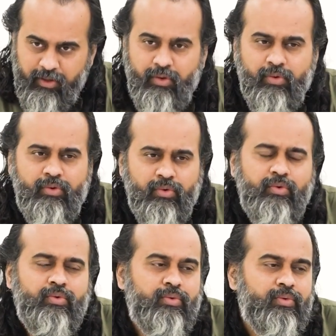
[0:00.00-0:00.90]
You
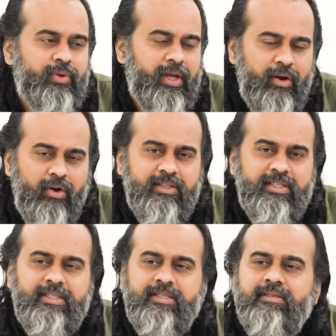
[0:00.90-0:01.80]
too cannot
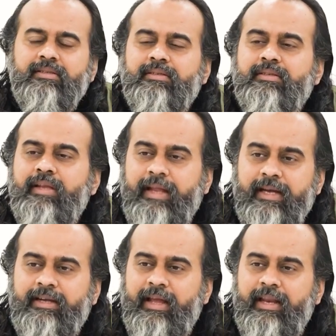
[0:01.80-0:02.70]
just
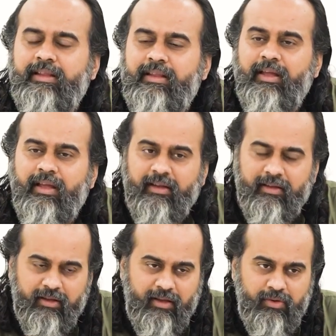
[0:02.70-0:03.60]
eat anything.
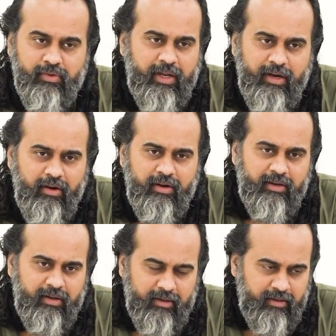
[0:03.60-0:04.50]
You
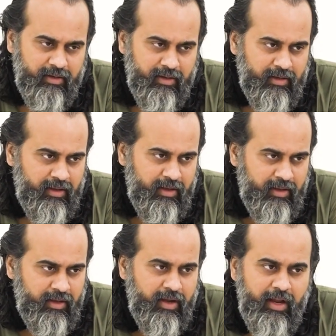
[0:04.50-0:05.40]
cannot
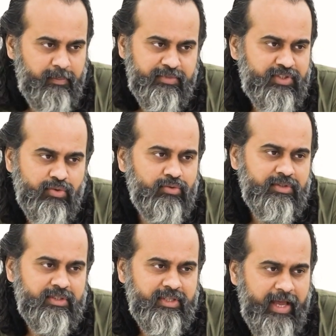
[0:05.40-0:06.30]
gulp
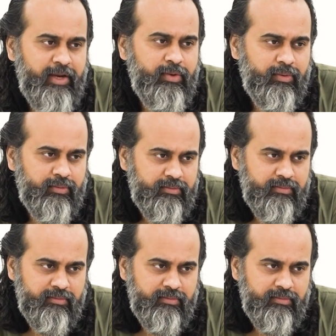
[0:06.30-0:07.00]
stones, can you?